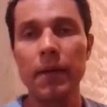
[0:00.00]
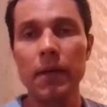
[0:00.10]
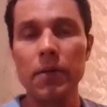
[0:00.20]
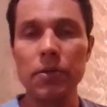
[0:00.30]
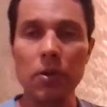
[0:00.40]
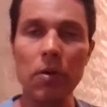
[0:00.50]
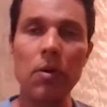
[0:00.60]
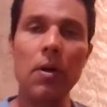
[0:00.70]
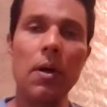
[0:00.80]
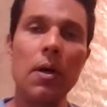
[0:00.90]

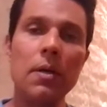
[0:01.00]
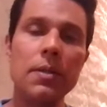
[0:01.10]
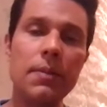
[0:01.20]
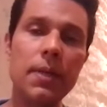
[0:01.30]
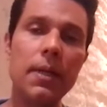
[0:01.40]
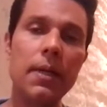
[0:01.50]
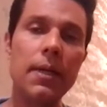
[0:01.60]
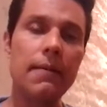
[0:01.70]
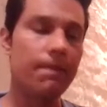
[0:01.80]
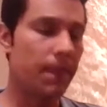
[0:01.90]
So
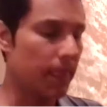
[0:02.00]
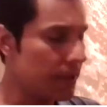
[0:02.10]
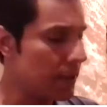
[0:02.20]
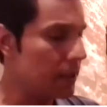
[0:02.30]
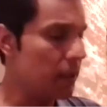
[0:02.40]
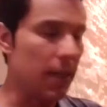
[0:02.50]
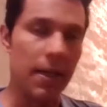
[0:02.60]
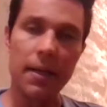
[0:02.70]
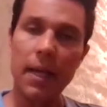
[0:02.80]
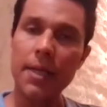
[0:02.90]
similarly, this is a
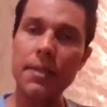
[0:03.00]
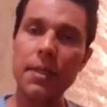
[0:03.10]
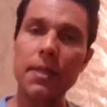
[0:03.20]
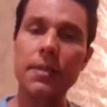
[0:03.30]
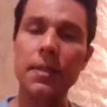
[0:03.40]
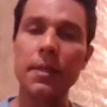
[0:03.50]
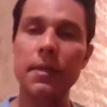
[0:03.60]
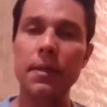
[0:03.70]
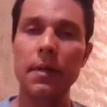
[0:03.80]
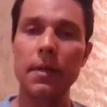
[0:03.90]

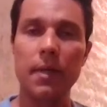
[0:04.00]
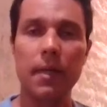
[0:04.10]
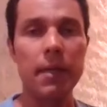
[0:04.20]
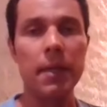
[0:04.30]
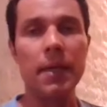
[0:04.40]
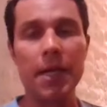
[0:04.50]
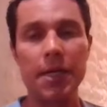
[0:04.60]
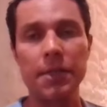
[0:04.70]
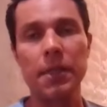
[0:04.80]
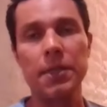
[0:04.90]
nationalistic, the Indian
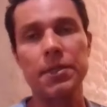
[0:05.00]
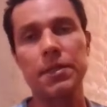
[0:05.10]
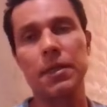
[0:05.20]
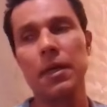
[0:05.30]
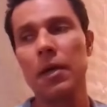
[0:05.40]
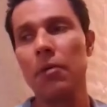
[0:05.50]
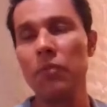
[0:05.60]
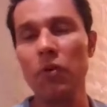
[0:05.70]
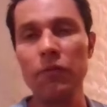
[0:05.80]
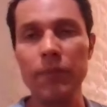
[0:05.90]
nationalist
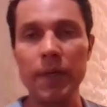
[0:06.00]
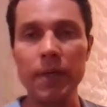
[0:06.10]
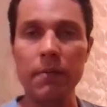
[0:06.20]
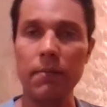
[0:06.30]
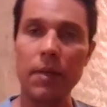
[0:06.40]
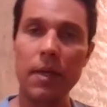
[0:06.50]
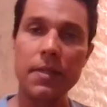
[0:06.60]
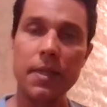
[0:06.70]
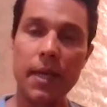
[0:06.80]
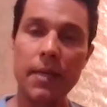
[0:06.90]
movement is
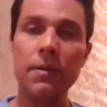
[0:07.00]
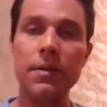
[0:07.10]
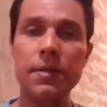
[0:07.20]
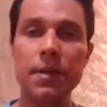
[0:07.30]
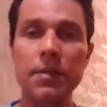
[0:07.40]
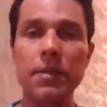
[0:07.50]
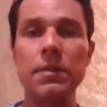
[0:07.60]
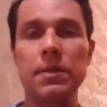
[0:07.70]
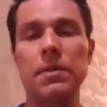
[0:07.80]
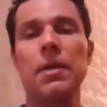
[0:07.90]
again in
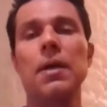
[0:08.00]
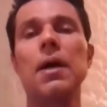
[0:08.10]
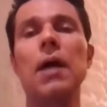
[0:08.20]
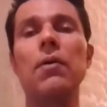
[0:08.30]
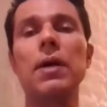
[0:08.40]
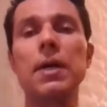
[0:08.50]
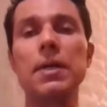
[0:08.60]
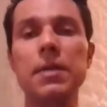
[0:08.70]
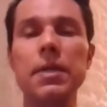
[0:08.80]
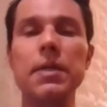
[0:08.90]
resurgence. Our
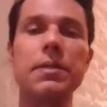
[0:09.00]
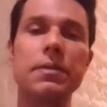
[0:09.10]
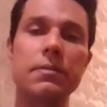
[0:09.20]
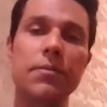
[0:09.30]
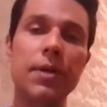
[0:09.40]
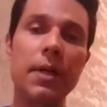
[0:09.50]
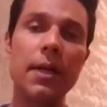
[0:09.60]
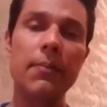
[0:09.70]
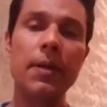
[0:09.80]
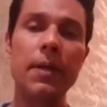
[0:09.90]
country's
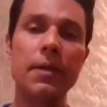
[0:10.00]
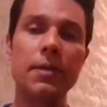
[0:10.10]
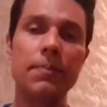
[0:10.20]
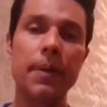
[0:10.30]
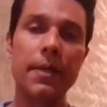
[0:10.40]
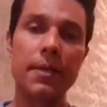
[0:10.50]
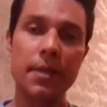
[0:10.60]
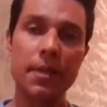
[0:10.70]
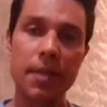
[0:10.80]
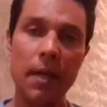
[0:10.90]
reclaiming its place in
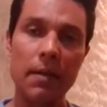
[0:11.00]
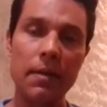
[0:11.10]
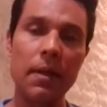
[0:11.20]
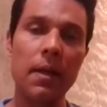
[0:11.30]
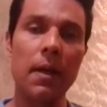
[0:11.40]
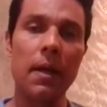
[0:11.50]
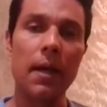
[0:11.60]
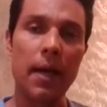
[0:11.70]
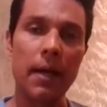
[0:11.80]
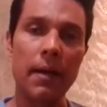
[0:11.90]
the sun.
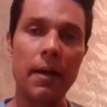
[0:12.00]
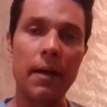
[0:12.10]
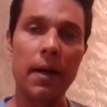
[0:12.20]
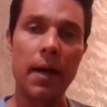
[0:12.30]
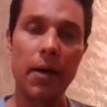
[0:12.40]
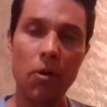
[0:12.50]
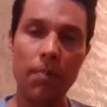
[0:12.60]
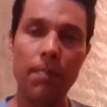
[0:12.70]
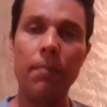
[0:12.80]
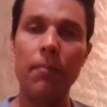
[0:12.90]
And I
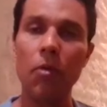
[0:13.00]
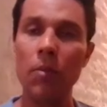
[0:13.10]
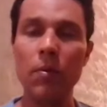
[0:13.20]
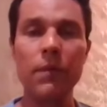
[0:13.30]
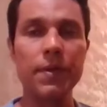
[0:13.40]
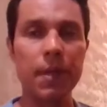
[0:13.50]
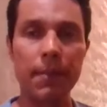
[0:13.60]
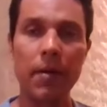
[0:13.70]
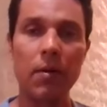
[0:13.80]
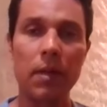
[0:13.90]
hope more movies are
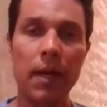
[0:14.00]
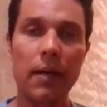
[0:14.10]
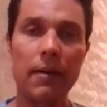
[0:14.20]
made on that.